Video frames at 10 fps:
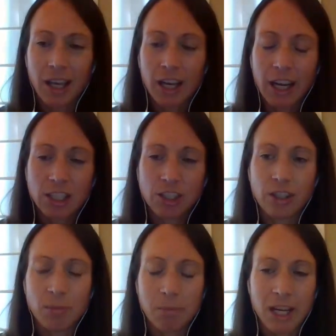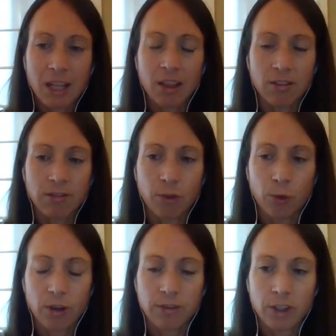it actually made the
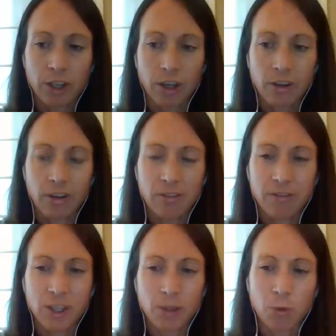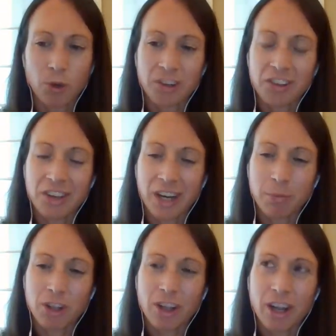4-foot feel more
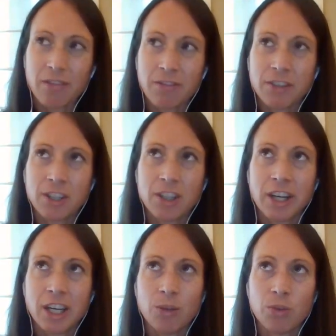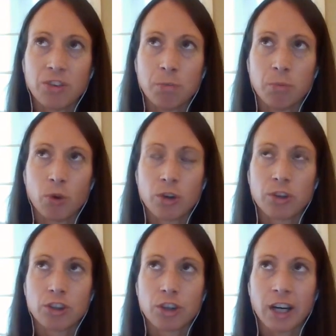stable and feel like it was more
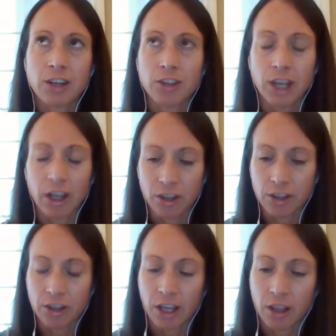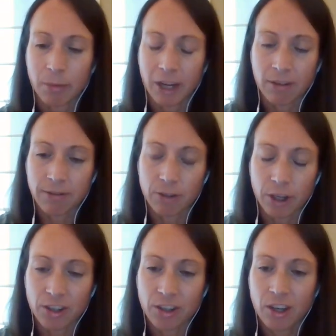directly underneath my
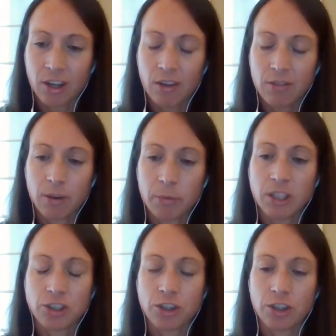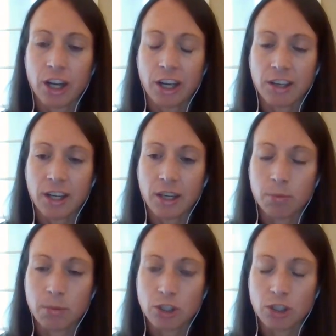foot from initial contact to
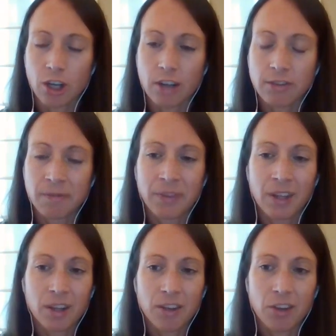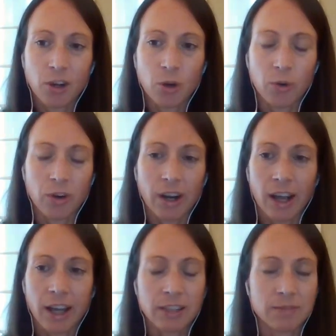push off. So
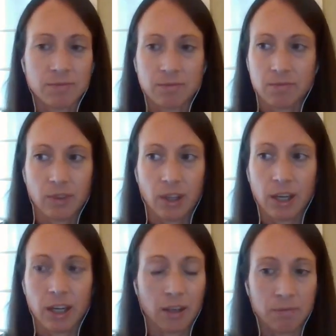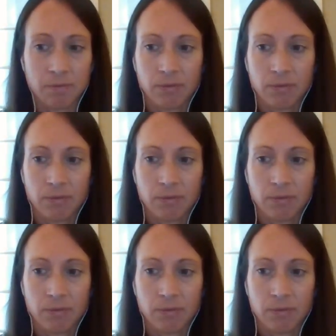the